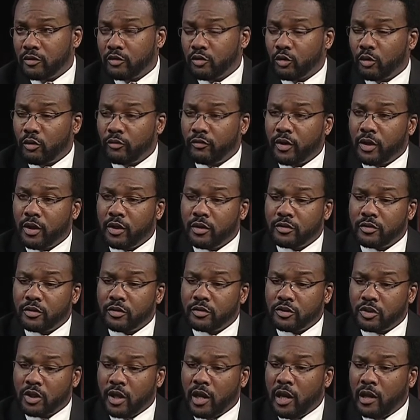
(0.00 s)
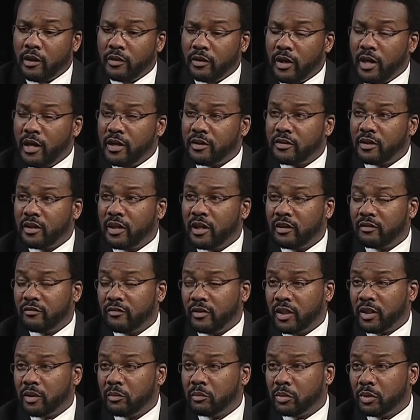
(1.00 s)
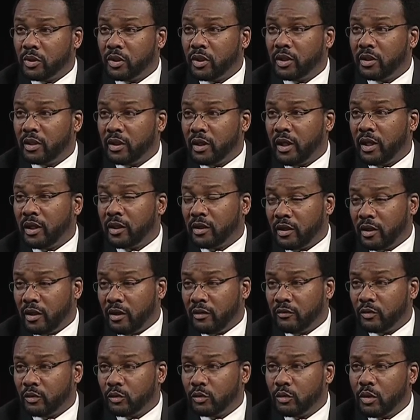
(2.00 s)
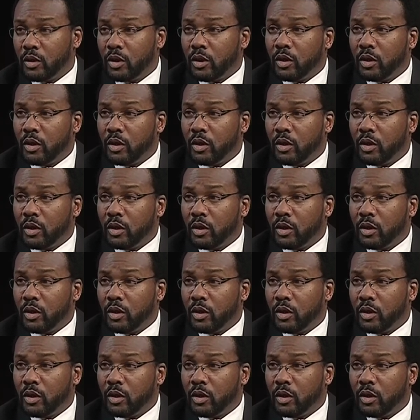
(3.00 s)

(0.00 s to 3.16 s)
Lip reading: So if there's a child that has an elevated blood lead level,